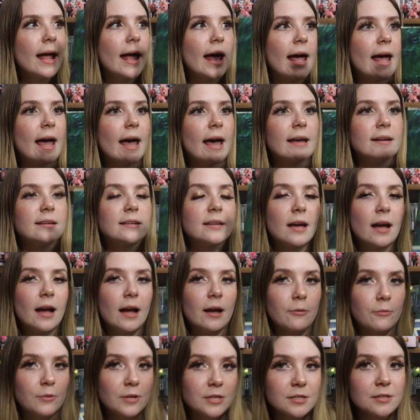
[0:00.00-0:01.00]
And
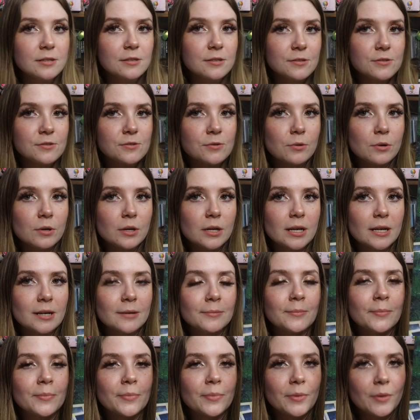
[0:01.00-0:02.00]
I went to the
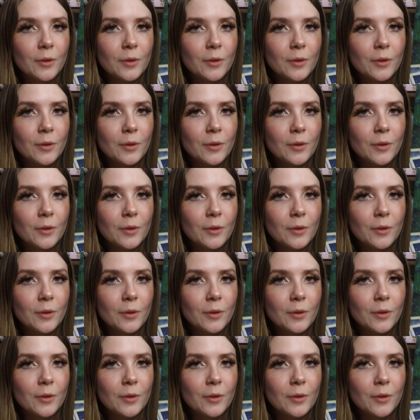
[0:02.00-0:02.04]
store